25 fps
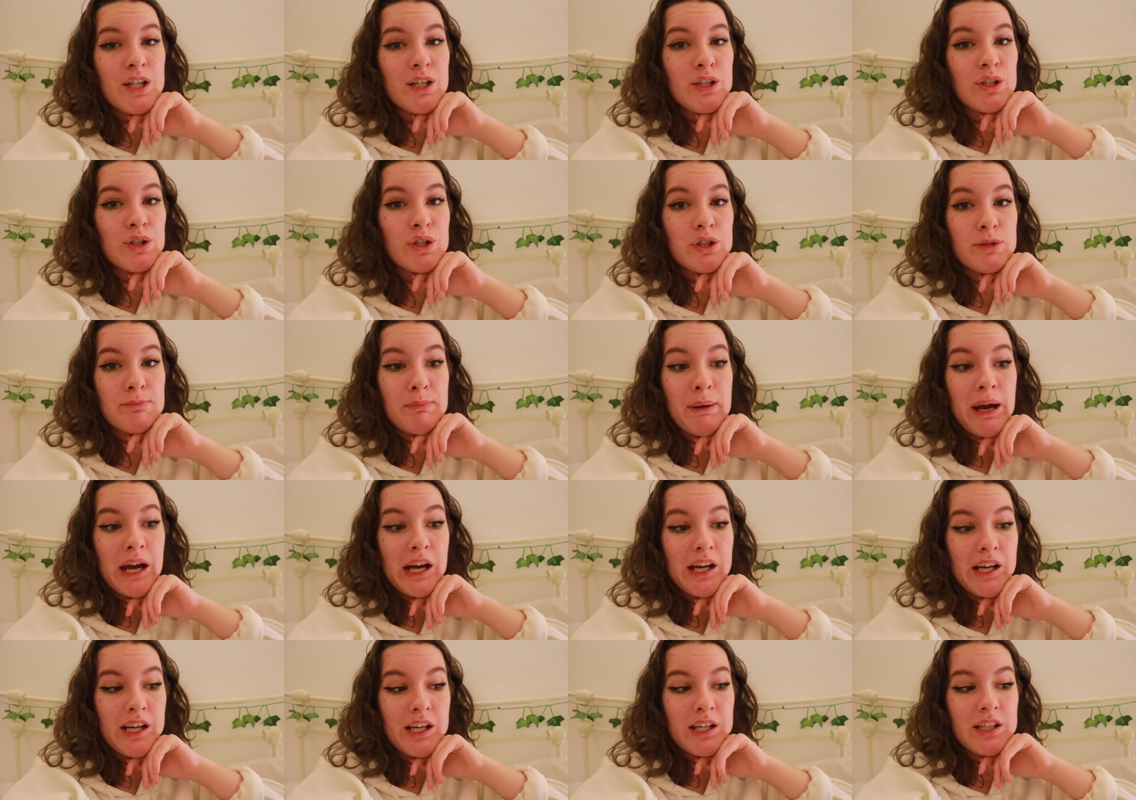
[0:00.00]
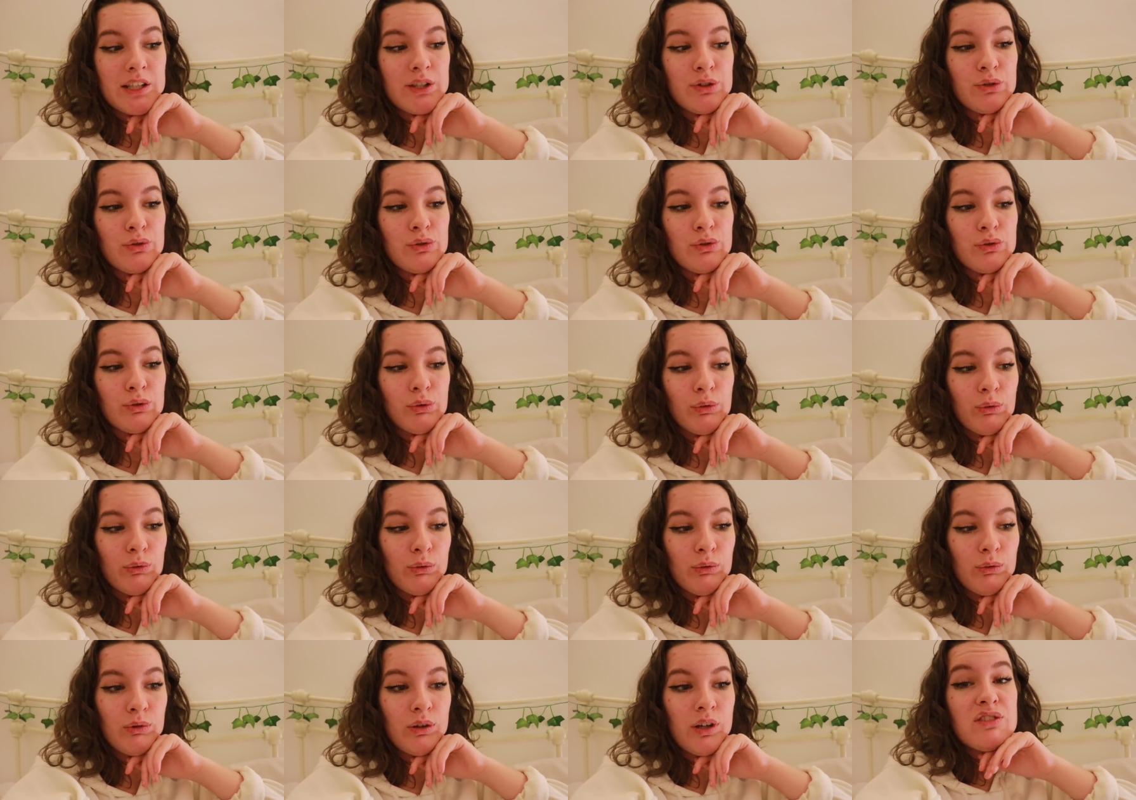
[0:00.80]
cut back.
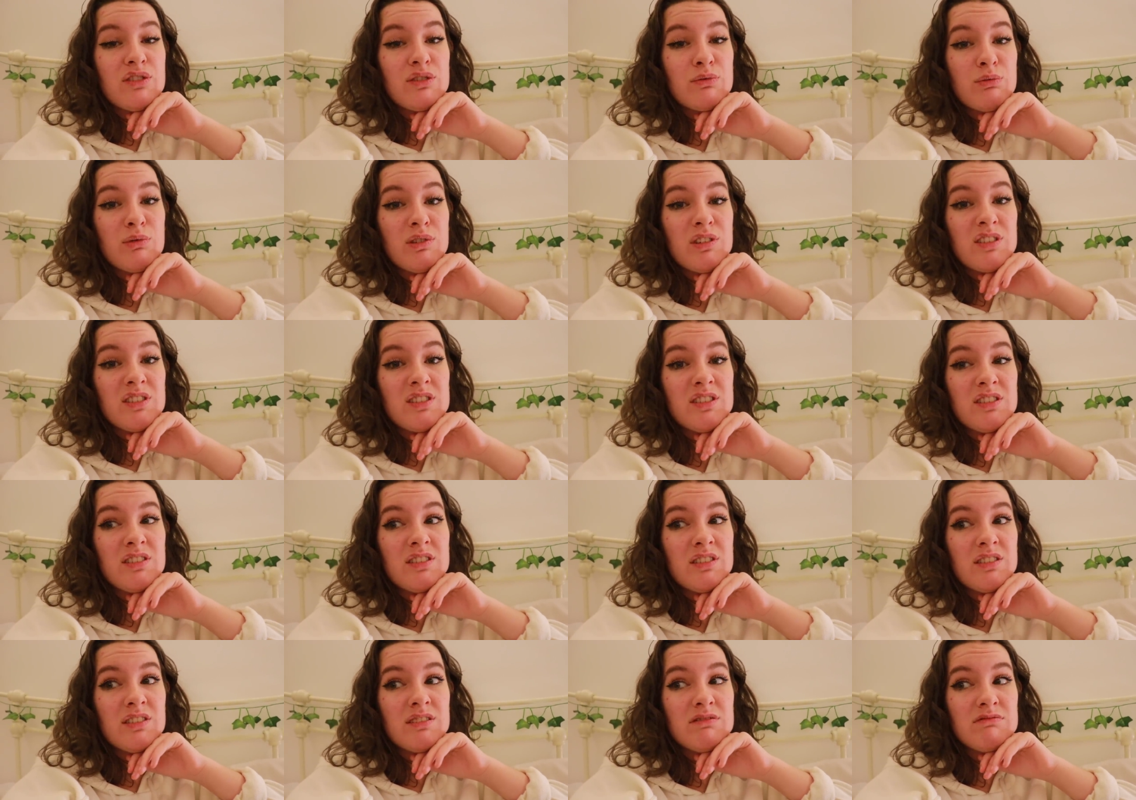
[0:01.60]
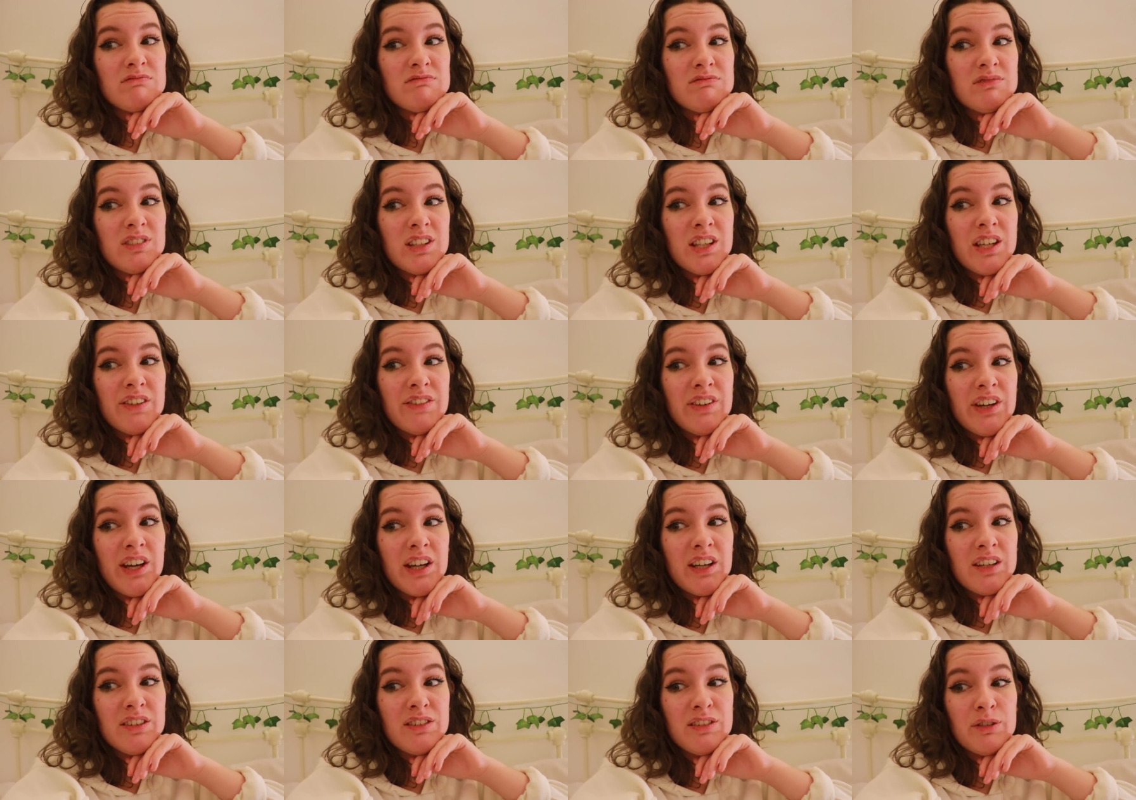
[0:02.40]
So just wanted to give a
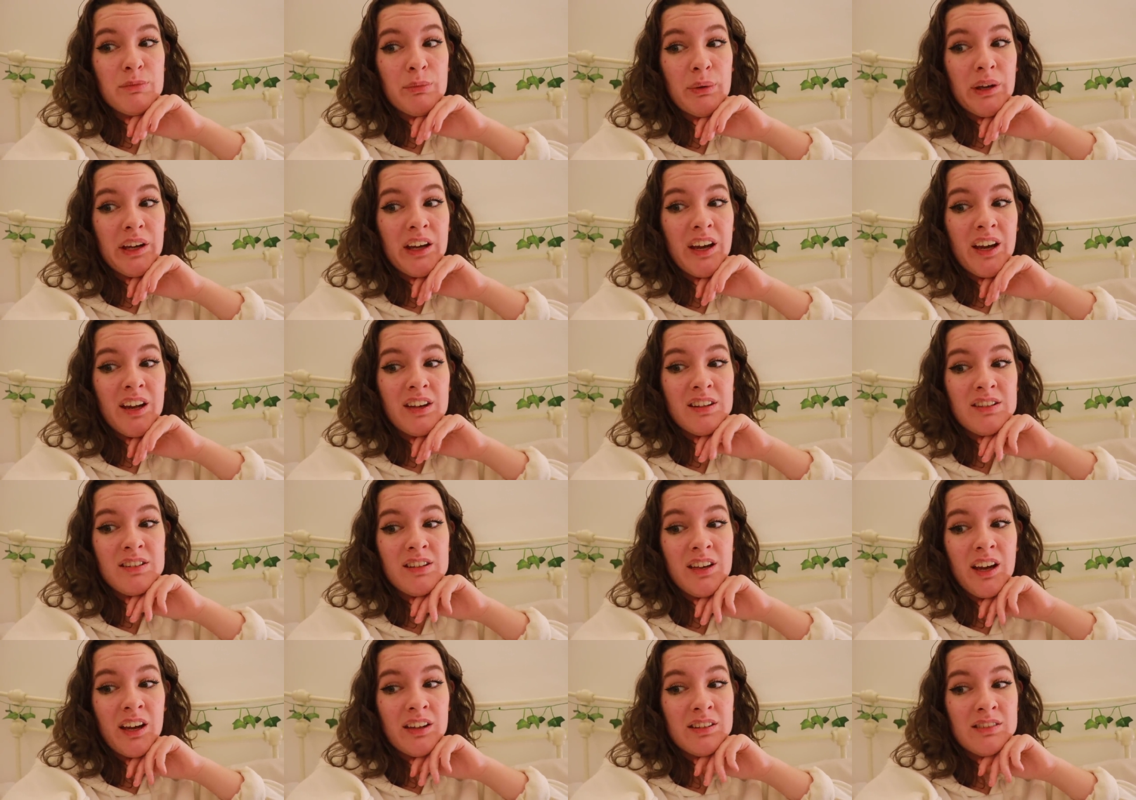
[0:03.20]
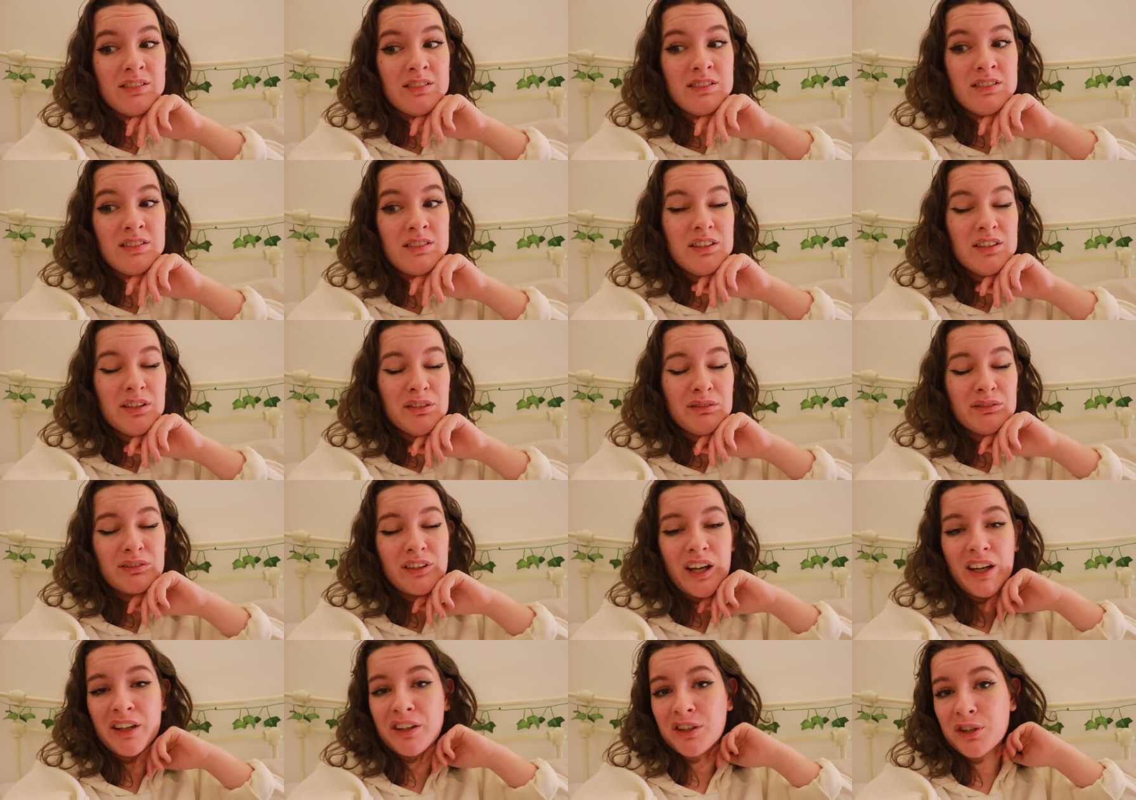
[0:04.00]
heads up, I guess, and you know,
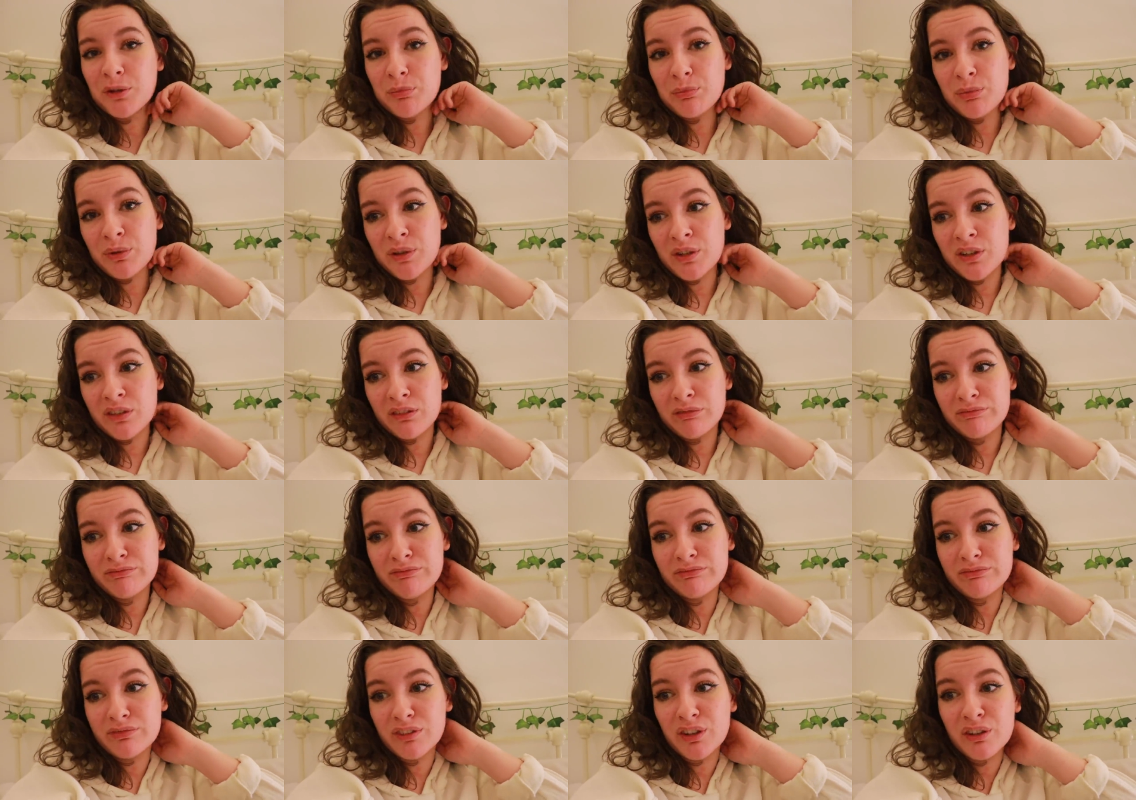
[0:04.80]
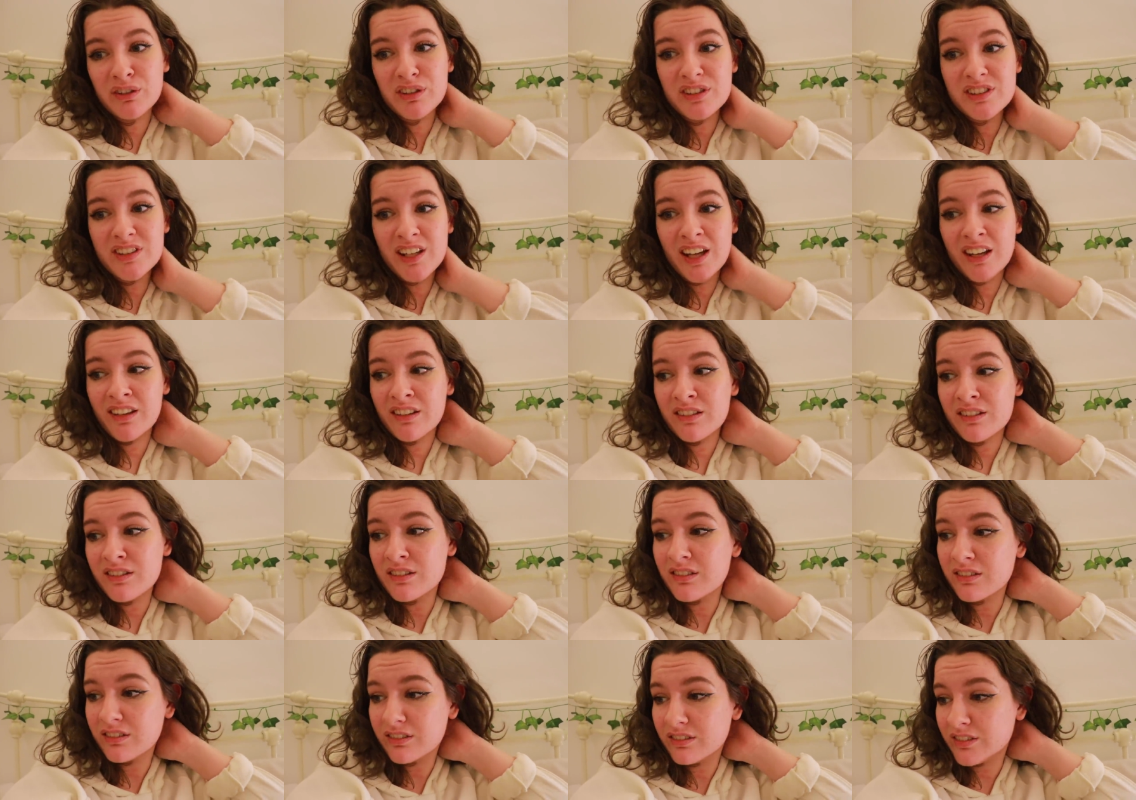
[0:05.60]
I hope you
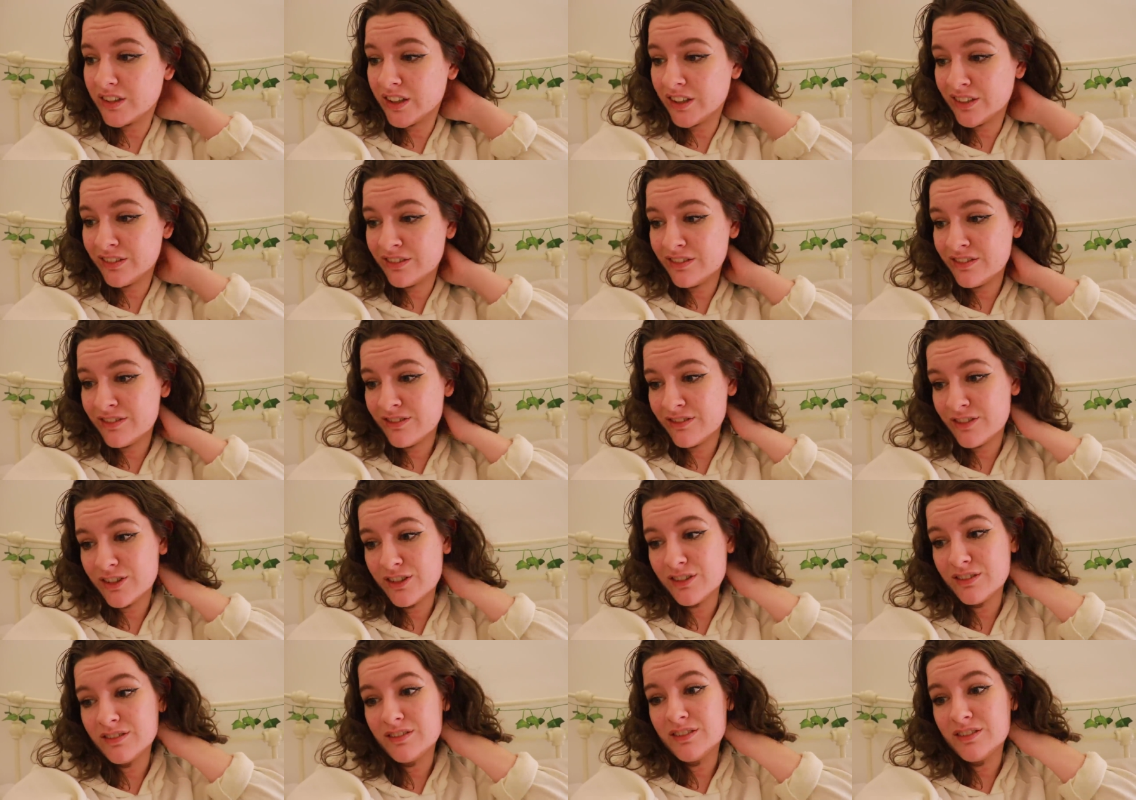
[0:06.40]
understand and